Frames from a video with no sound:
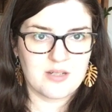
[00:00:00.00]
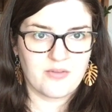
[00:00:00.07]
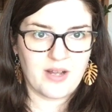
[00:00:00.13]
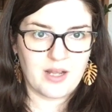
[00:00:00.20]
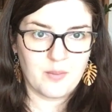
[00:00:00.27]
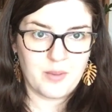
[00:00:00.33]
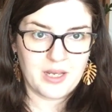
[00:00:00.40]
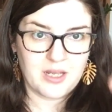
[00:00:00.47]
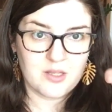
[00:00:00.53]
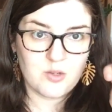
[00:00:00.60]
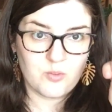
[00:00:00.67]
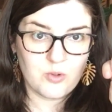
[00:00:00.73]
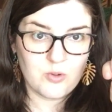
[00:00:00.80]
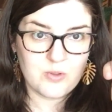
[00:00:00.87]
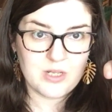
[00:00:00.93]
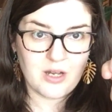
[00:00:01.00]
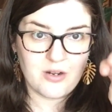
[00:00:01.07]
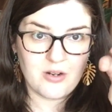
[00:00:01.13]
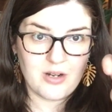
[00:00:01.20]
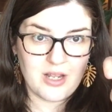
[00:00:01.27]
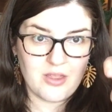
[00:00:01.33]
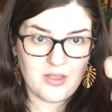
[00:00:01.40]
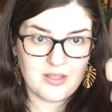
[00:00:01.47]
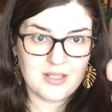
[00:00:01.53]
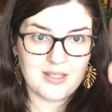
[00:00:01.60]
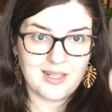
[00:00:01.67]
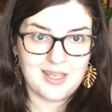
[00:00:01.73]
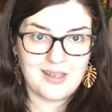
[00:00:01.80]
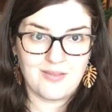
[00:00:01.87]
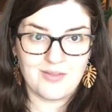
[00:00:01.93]
developing its roots underneath its
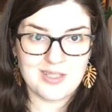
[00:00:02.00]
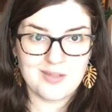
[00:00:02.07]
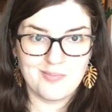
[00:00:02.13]
leaves,